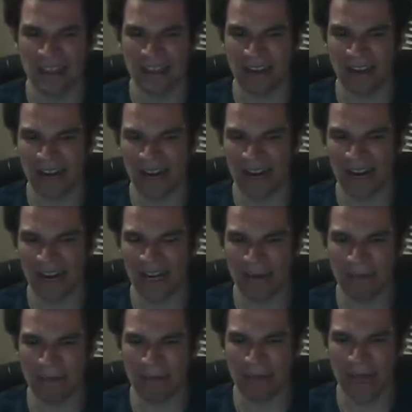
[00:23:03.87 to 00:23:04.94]
there
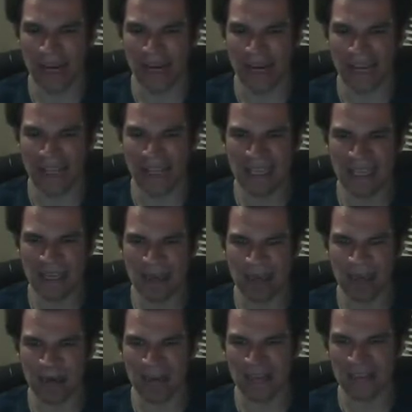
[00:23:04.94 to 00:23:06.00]
are many
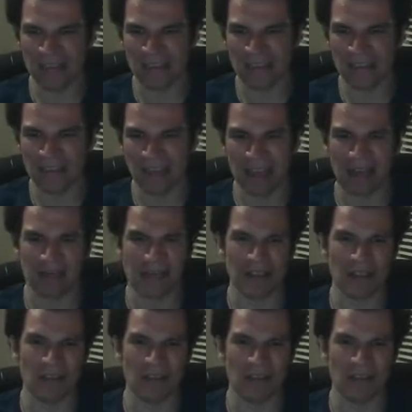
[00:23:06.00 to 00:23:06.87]
branches that